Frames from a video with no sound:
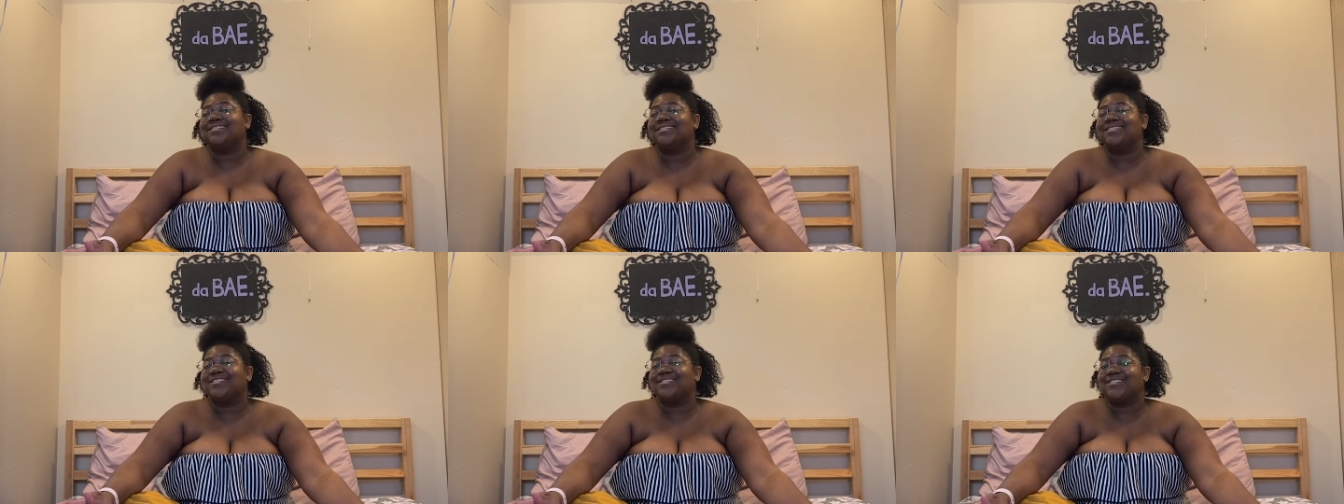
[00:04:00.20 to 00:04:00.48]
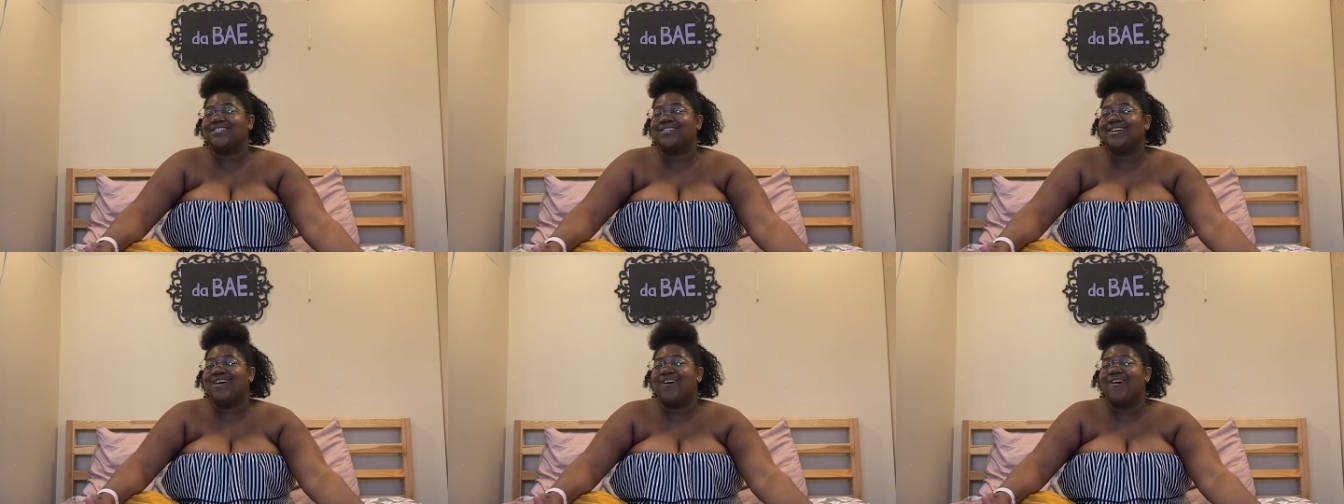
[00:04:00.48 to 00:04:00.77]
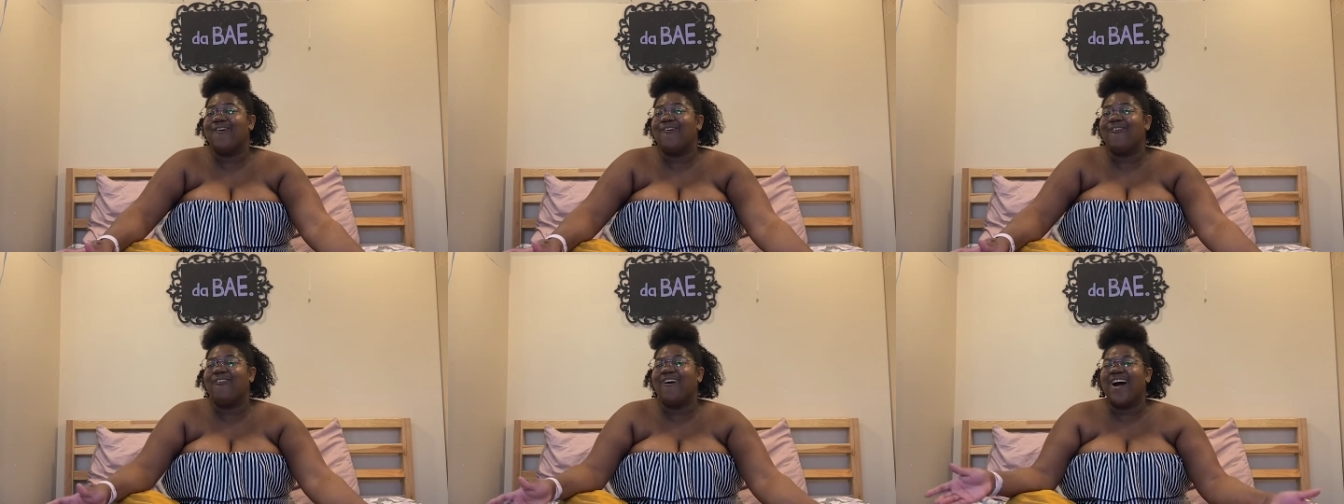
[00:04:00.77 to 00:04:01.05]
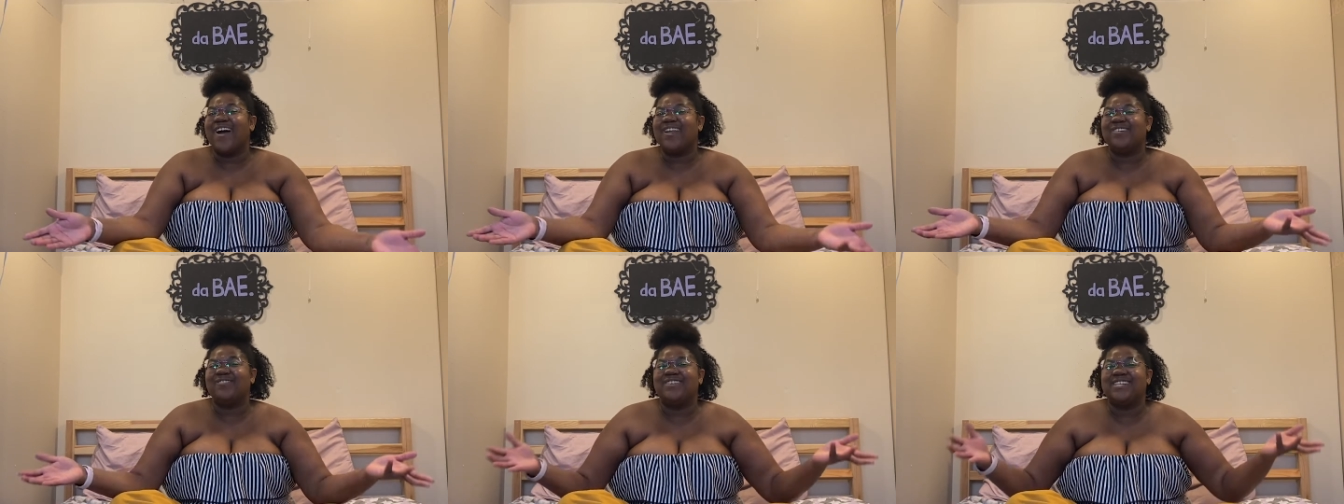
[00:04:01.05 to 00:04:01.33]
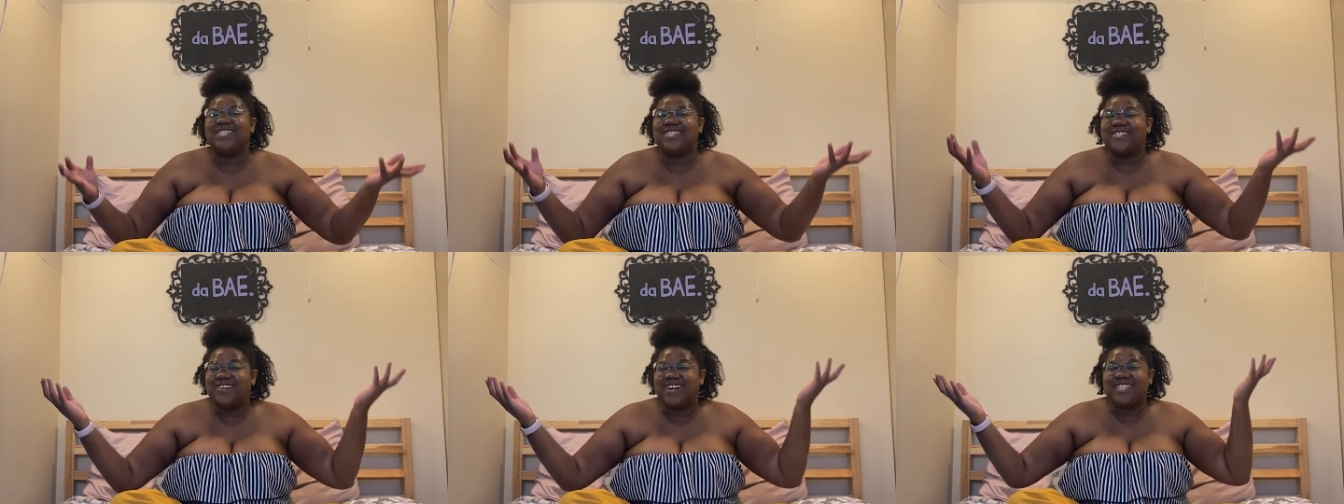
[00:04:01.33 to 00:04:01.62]
So, why do
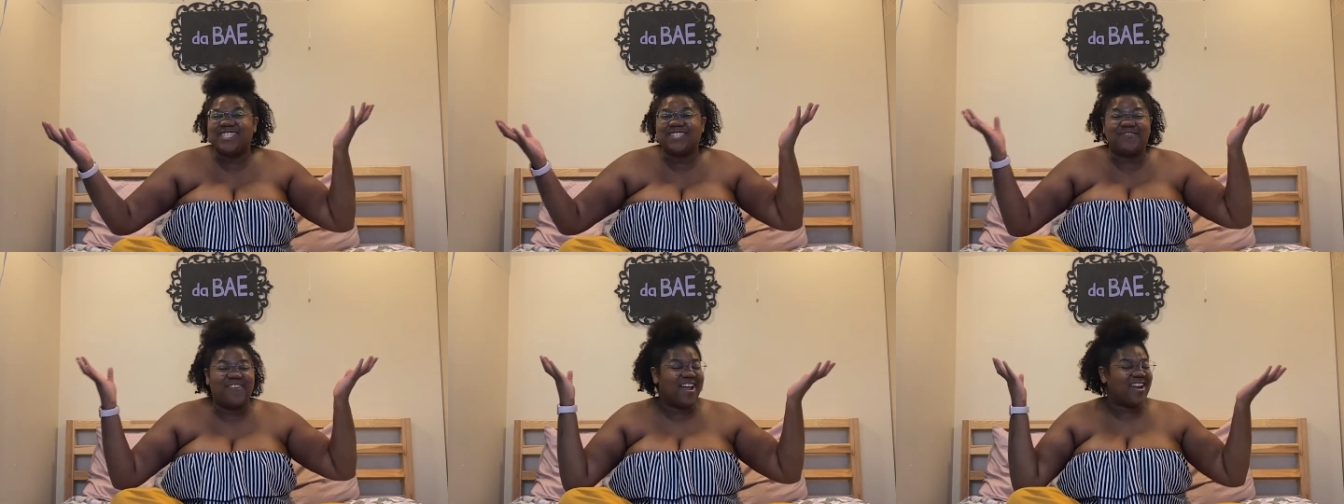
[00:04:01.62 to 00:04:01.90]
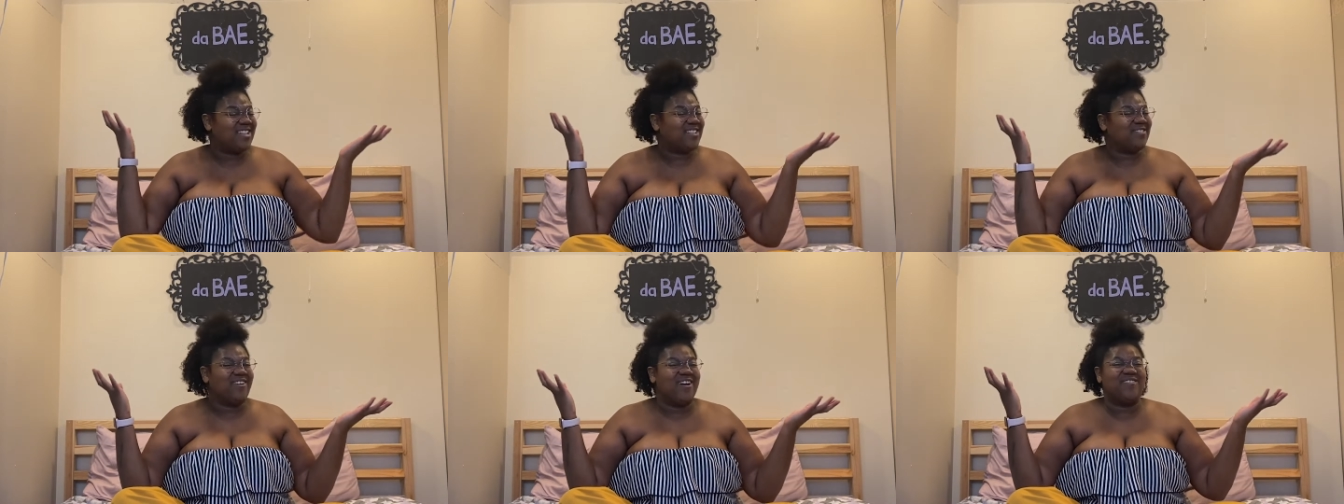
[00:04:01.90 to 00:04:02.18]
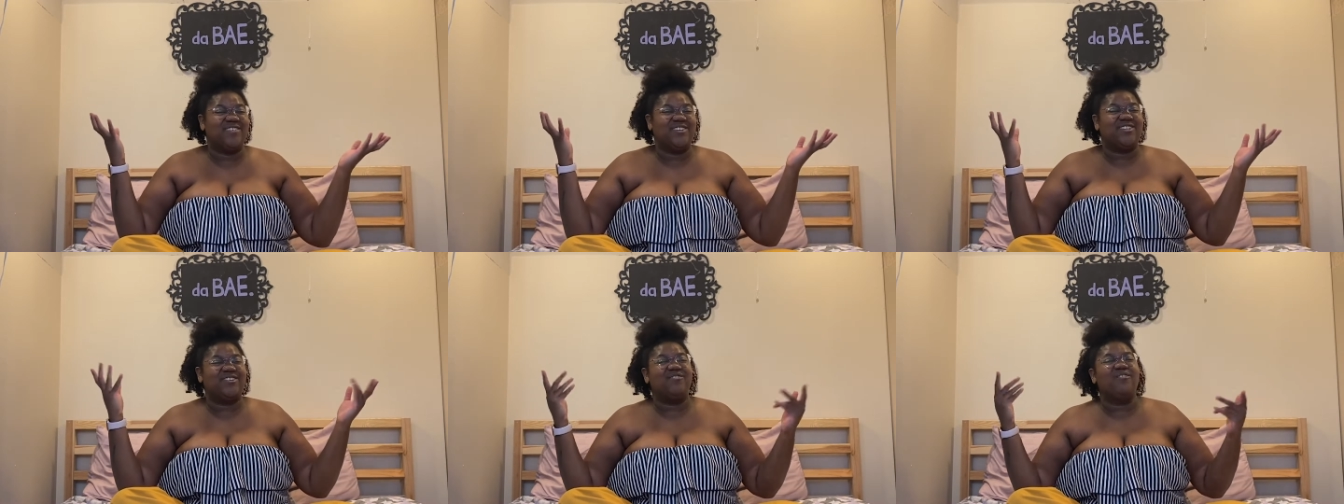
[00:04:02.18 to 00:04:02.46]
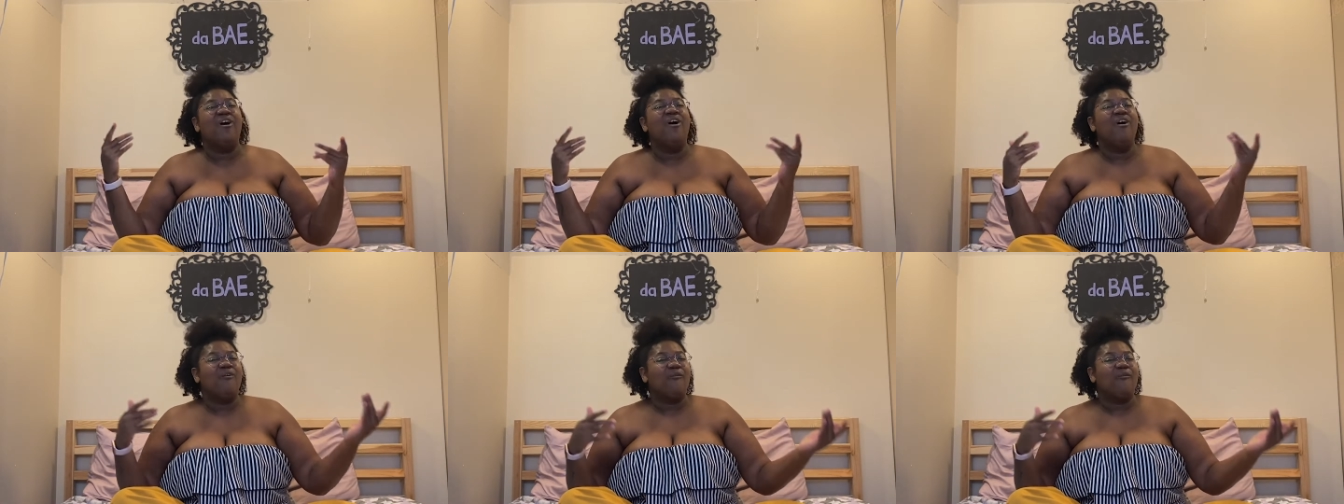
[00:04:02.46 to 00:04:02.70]
we stress about it the way we do?